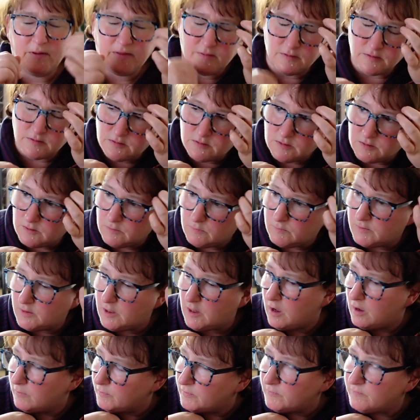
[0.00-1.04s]
I think it's to do with
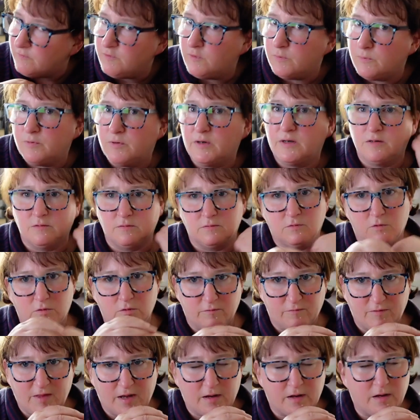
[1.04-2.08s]
carbon footprint and all
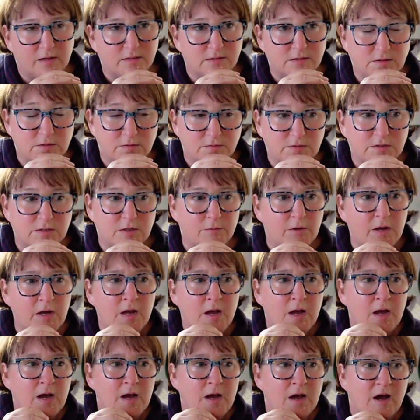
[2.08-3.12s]
of that kind of stuff. So
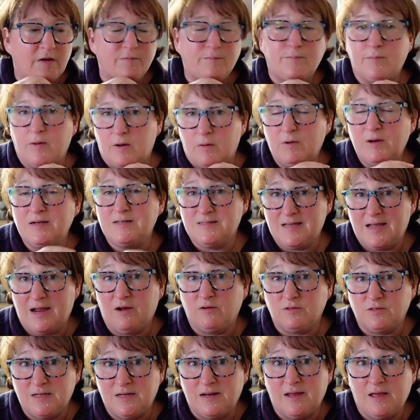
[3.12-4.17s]
I went
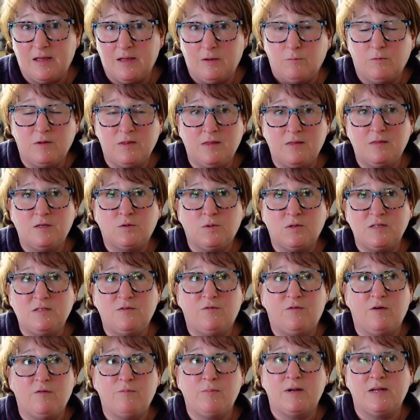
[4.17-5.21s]
out today. Within the
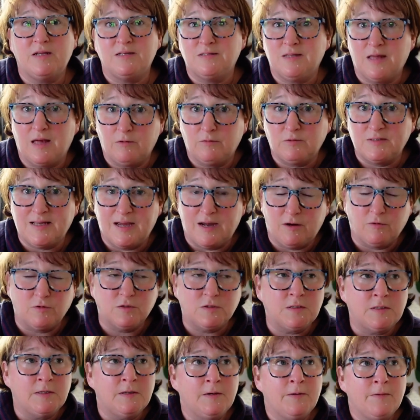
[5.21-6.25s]
25 minutes that I was out,